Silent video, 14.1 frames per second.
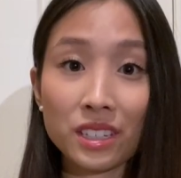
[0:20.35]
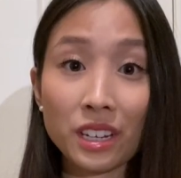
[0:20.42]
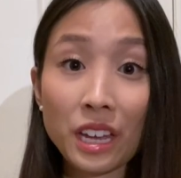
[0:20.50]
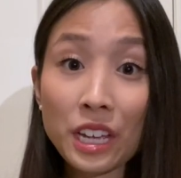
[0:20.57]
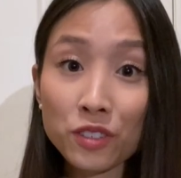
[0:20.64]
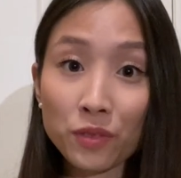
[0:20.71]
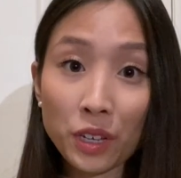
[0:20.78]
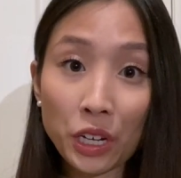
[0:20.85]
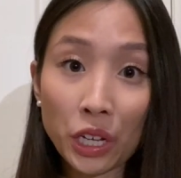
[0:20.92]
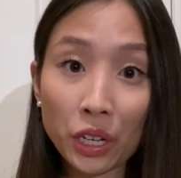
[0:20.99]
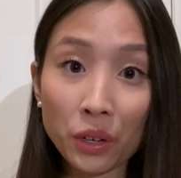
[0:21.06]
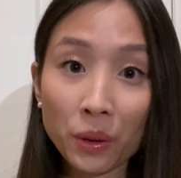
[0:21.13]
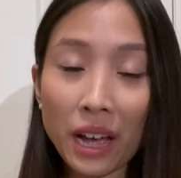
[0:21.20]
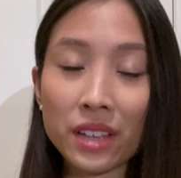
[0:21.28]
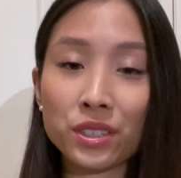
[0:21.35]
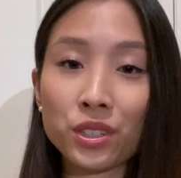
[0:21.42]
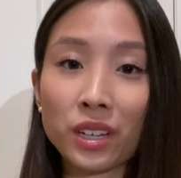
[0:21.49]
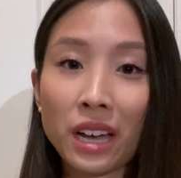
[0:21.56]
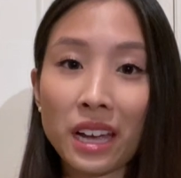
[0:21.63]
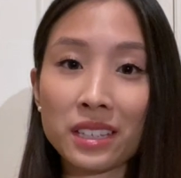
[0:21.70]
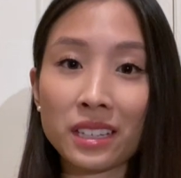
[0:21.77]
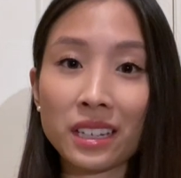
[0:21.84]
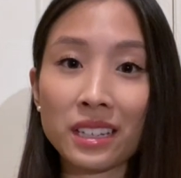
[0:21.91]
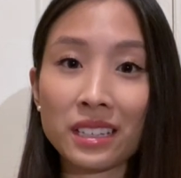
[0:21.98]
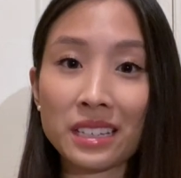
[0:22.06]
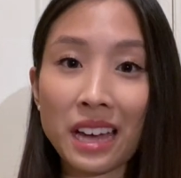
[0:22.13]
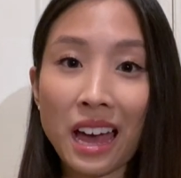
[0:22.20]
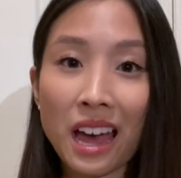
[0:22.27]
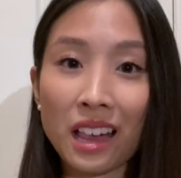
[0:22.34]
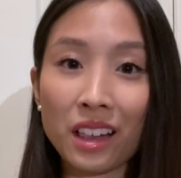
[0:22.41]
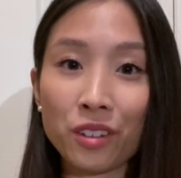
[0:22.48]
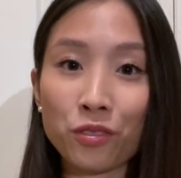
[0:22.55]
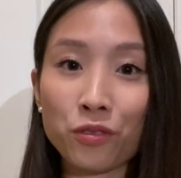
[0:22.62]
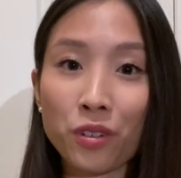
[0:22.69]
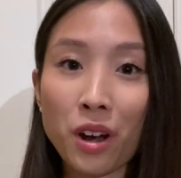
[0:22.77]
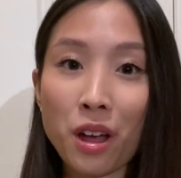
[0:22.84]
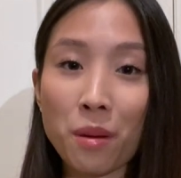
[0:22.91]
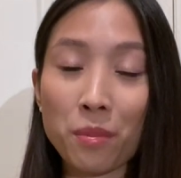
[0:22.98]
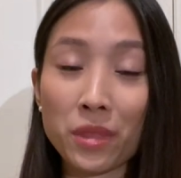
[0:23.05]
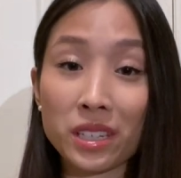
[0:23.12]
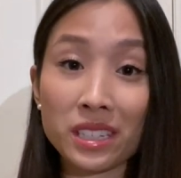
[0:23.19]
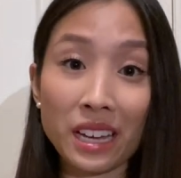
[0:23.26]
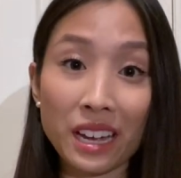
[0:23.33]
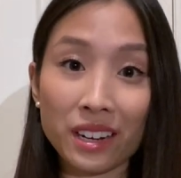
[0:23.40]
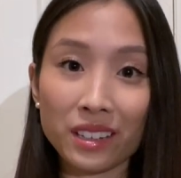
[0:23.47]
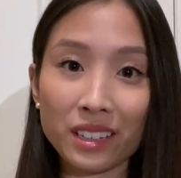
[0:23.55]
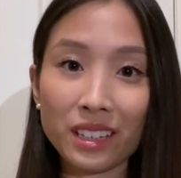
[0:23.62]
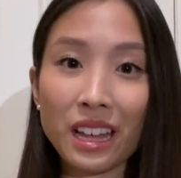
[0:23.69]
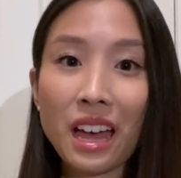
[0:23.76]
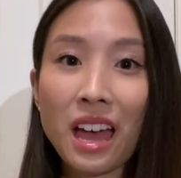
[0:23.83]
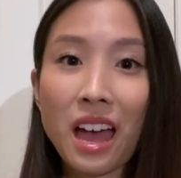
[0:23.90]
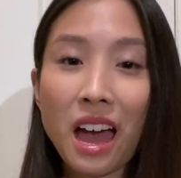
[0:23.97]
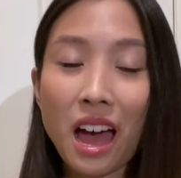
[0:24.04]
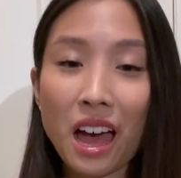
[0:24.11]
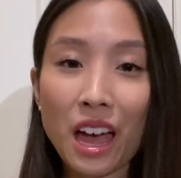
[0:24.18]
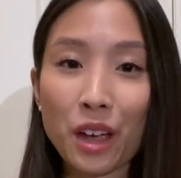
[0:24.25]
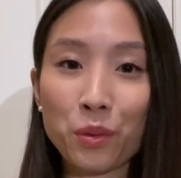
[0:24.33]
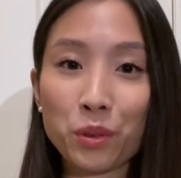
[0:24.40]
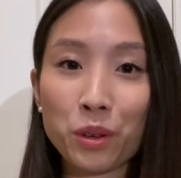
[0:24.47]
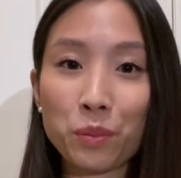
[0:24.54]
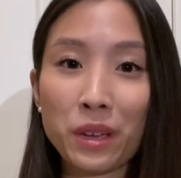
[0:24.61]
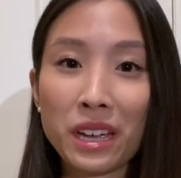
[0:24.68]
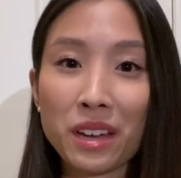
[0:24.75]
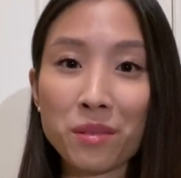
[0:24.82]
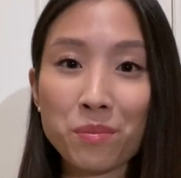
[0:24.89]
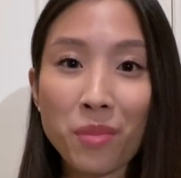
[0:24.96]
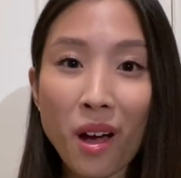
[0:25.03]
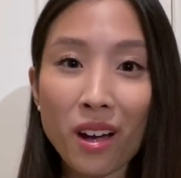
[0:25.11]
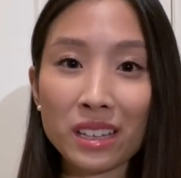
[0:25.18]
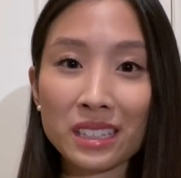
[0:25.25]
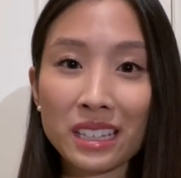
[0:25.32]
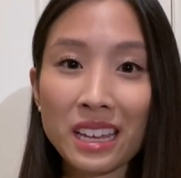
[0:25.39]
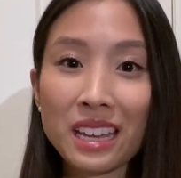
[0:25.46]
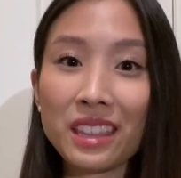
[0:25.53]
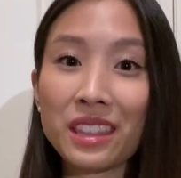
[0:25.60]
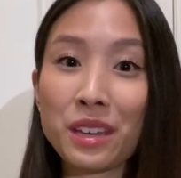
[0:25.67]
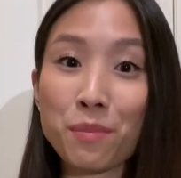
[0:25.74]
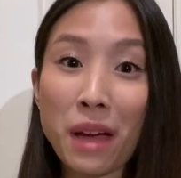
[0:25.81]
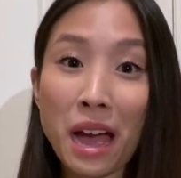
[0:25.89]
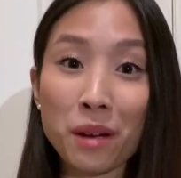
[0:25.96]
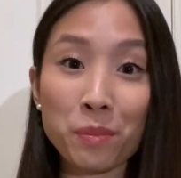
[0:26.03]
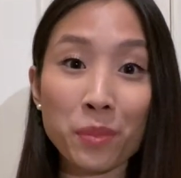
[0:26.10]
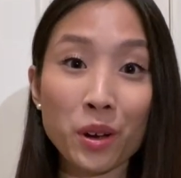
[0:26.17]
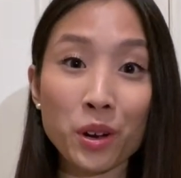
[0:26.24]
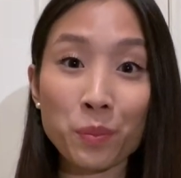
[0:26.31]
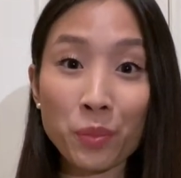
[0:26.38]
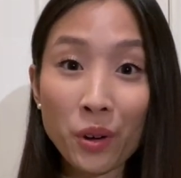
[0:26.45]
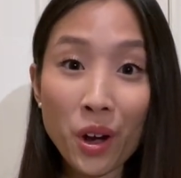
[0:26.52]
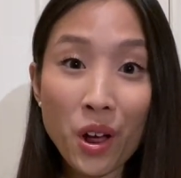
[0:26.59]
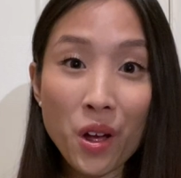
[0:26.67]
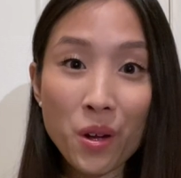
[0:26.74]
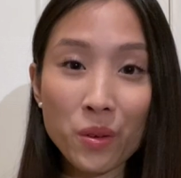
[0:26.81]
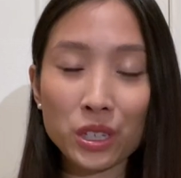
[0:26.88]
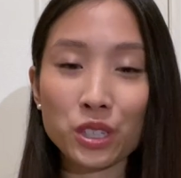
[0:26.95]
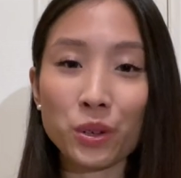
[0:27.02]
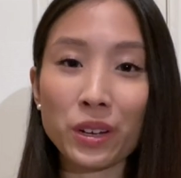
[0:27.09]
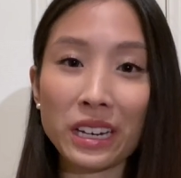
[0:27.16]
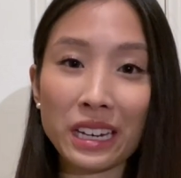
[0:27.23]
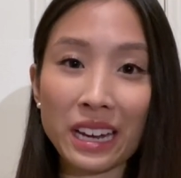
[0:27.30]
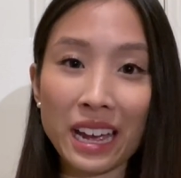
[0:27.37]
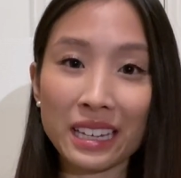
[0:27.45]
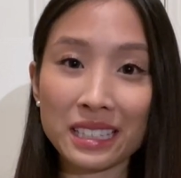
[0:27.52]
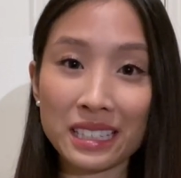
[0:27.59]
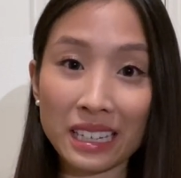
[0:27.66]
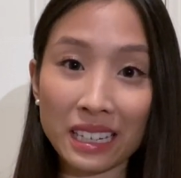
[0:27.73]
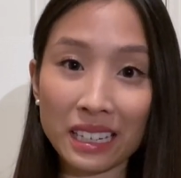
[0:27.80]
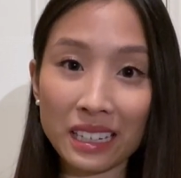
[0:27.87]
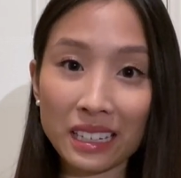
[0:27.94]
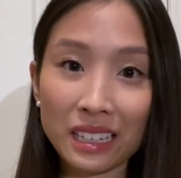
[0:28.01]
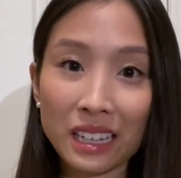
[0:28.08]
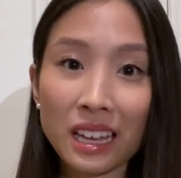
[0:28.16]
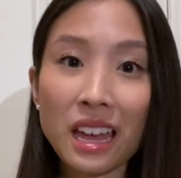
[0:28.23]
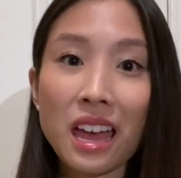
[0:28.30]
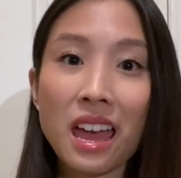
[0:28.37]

today's video, as you guys can tell from the title, I will be unboxing the MacBook Pro 2019.